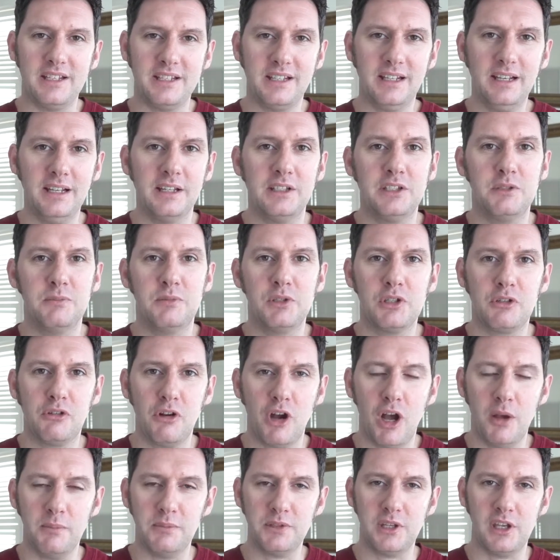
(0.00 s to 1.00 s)
to click
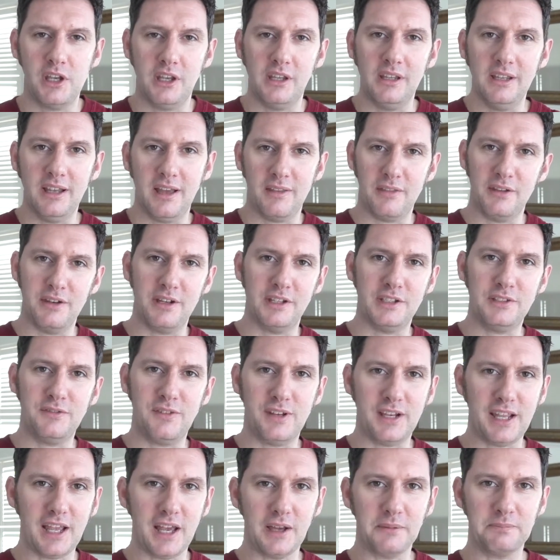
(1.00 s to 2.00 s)
subscribe so you can get the next
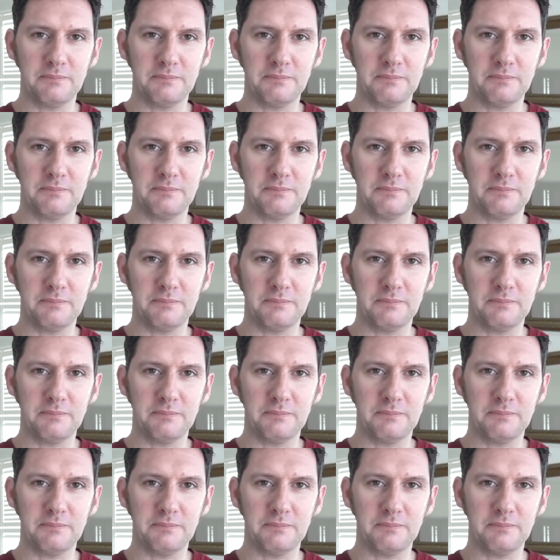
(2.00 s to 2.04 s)
video.